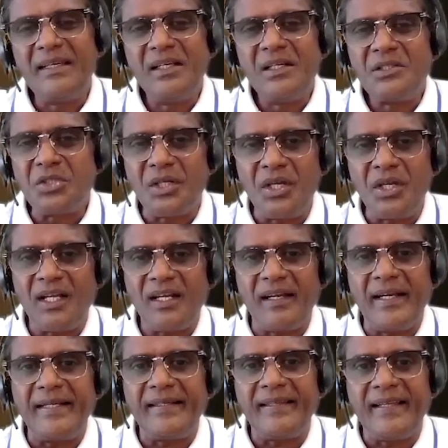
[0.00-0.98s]
So your
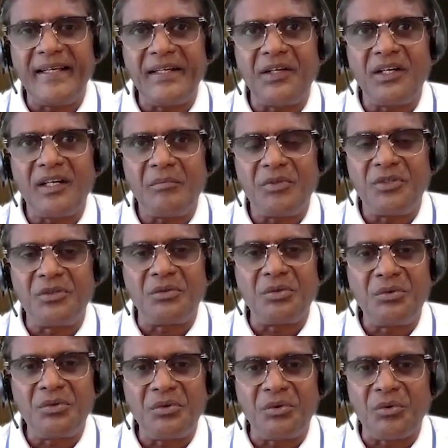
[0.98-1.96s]
net, you're about
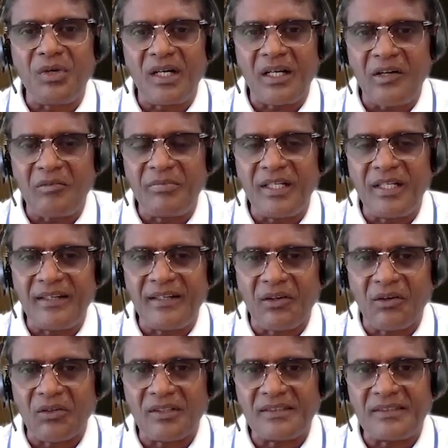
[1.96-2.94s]
$2 to $2.5 billion.
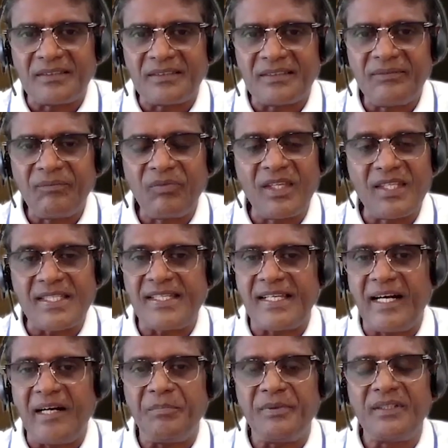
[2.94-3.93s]
This has
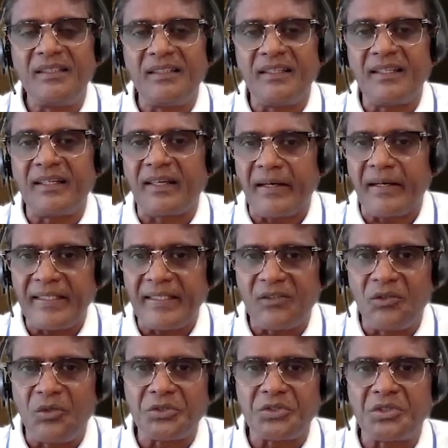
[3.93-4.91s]
happened. The
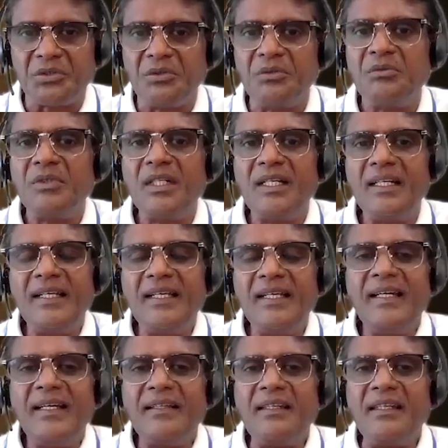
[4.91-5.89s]
credit goes to
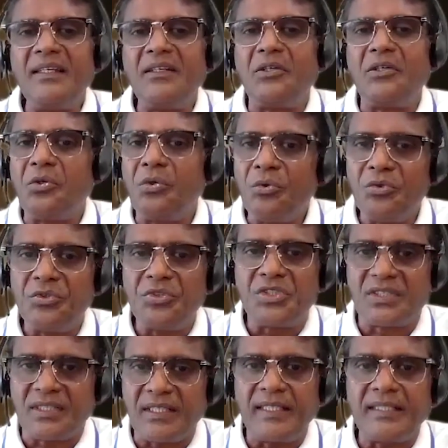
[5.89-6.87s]
the huge
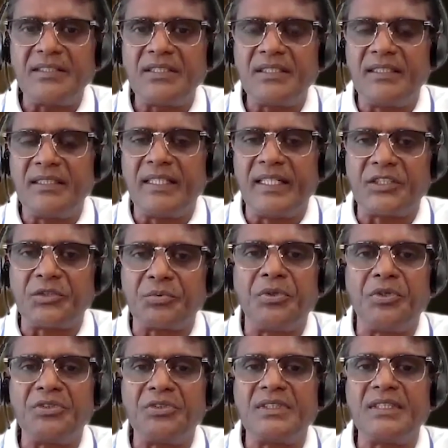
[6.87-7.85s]
surge in
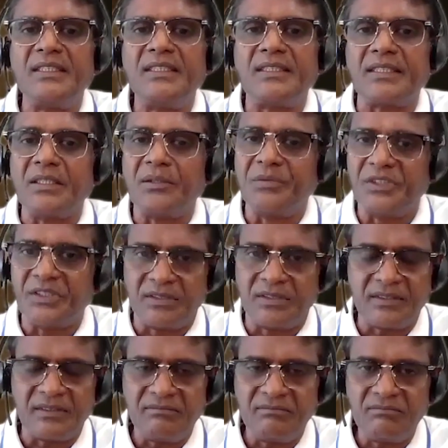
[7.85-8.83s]
exports in
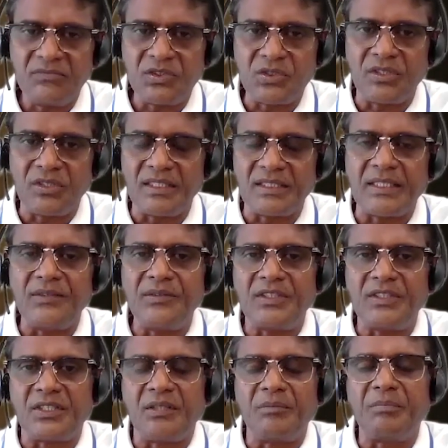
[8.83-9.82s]
service. So the
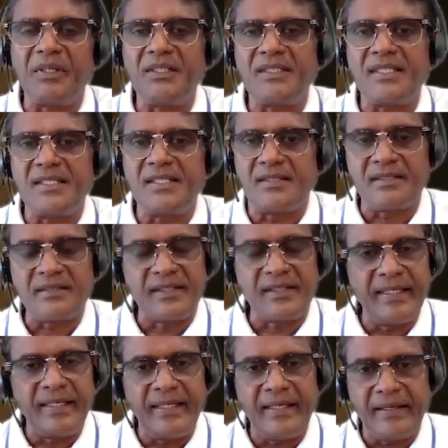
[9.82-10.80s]
service surplus has
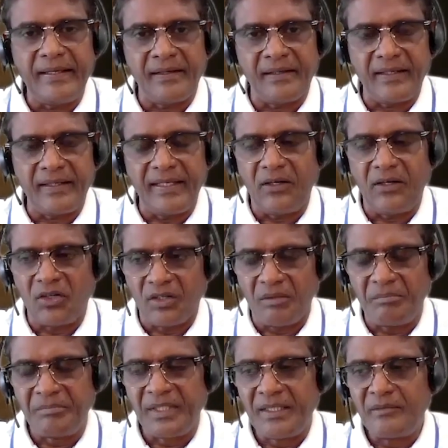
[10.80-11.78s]
really gone
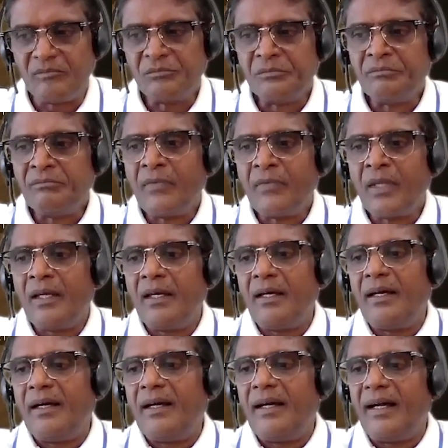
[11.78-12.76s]
up.
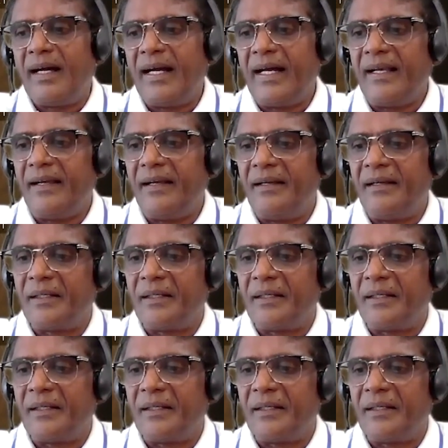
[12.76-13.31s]
And